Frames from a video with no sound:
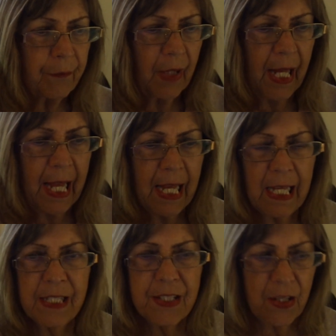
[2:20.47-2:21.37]

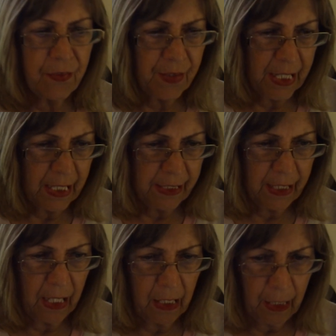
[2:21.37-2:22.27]
And then,
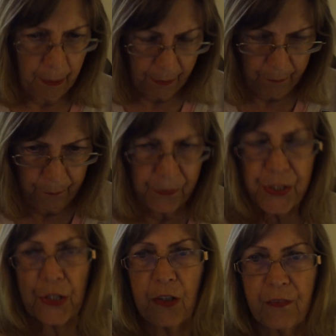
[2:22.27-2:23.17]

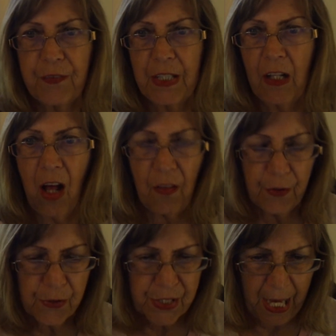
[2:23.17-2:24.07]
so you'll fill all
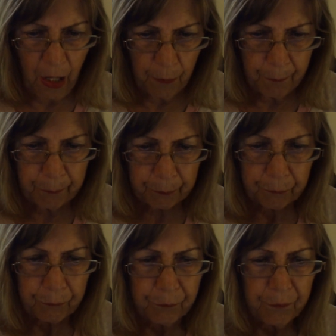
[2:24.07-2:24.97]
those out.
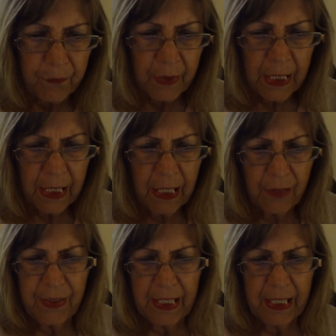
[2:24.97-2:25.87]

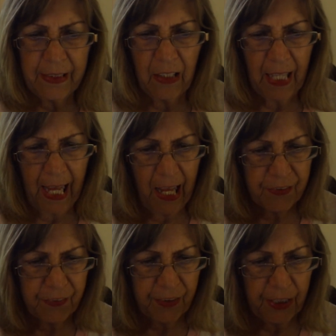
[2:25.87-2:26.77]
Then they'll
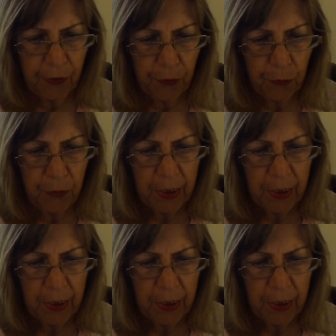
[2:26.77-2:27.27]
ask you